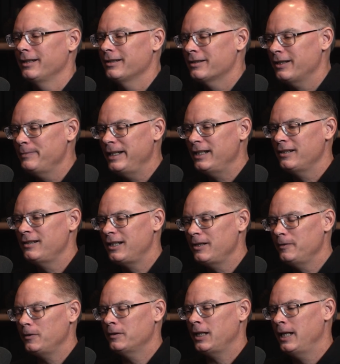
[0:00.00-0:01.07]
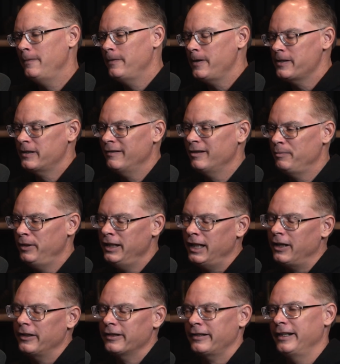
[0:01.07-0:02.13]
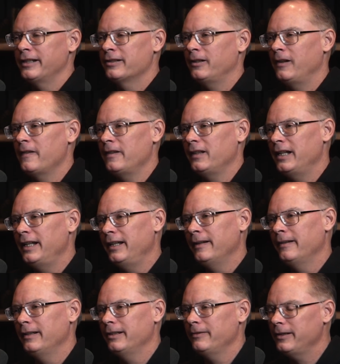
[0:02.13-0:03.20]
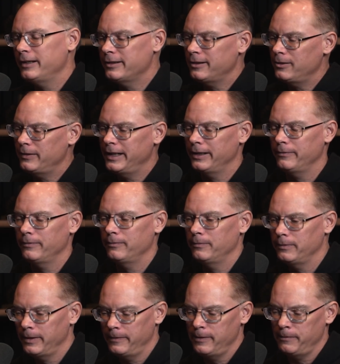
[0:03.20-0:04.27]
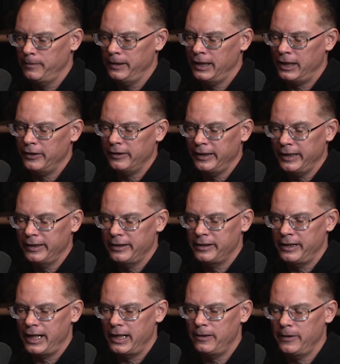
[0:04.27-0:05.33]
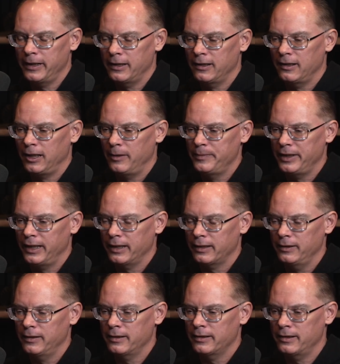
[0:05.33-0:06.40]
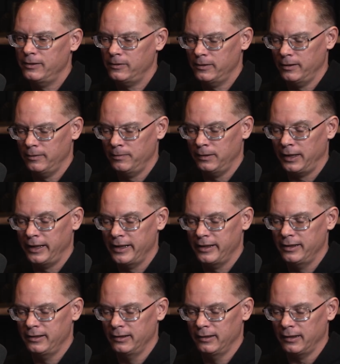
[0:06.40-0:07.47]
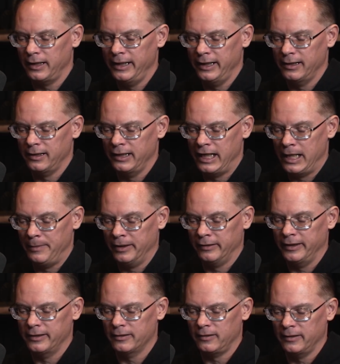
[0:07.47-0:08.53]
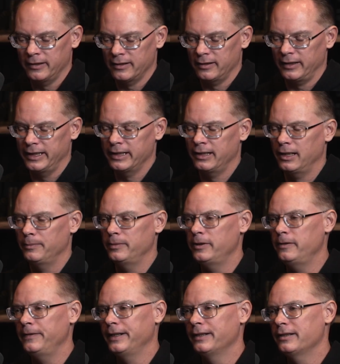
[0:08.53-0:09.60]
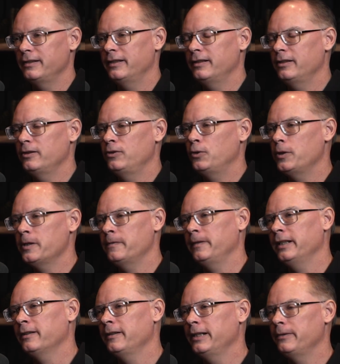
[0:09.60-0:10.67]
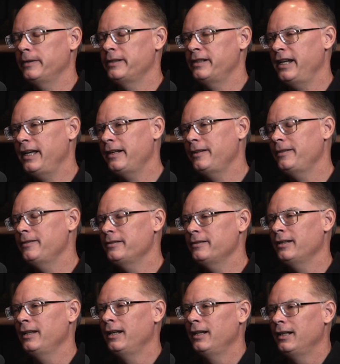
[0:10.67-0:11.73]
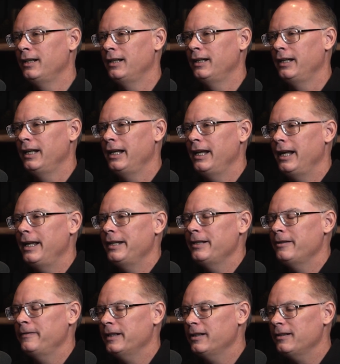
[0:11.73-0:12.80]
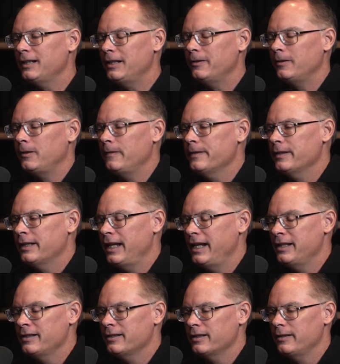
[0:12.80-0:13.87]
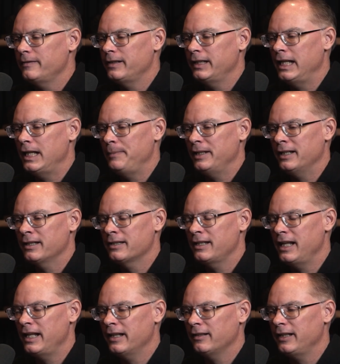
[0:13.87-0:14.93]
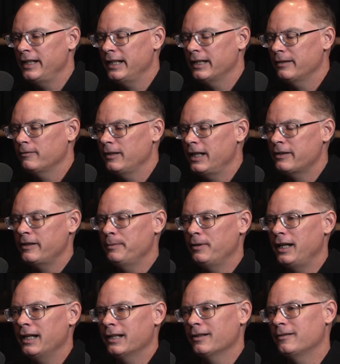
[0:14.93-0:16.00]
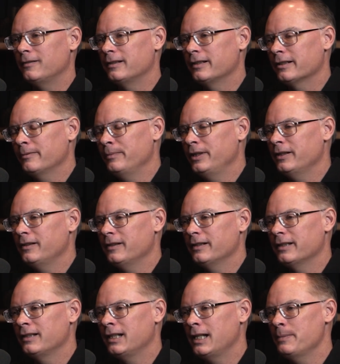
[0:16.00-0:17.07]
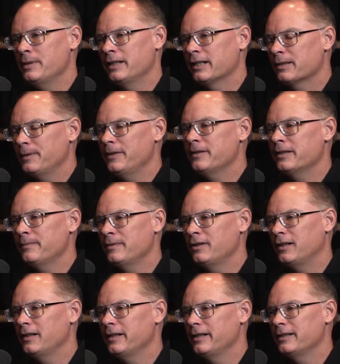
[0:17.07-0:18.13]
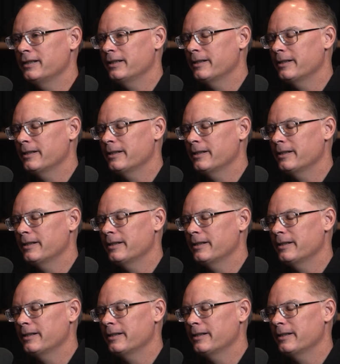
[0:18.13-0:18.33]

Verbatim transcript: So I made a non-real-time version that pre-calculates all the lighting and realized, oh wait, if you've pre-calculated the shadowing in an object, you can still apply the lighting dynamically as long as the light's not moving. So you could do torch flickering with shadows, and you know, figure out all the cases of dynamic and static lighting that were actually practical on a computer at the time and expose them to artists.